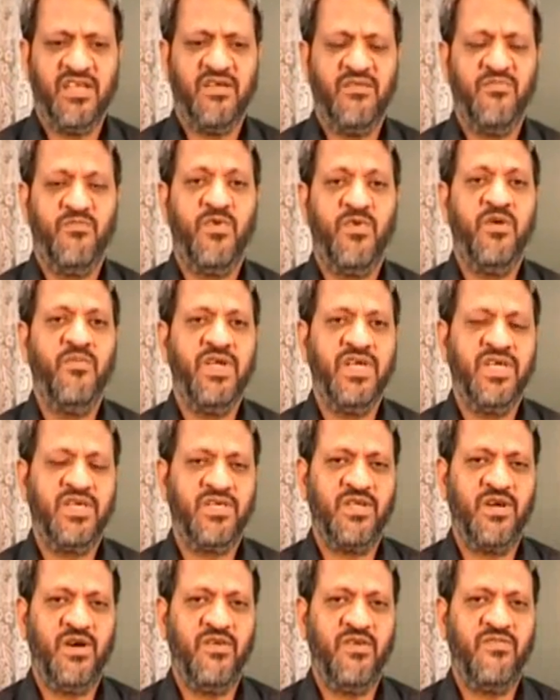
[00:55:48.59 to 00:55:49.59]
moment
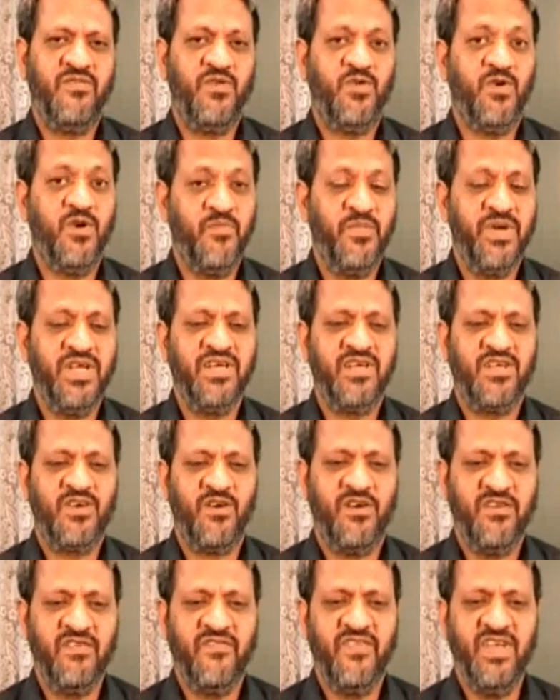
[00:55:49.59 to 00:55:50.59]
of open
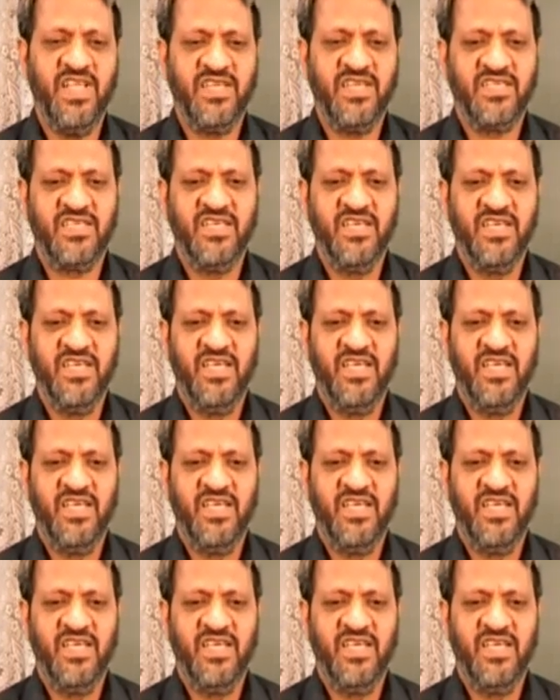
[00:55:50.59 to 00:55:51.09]
conflict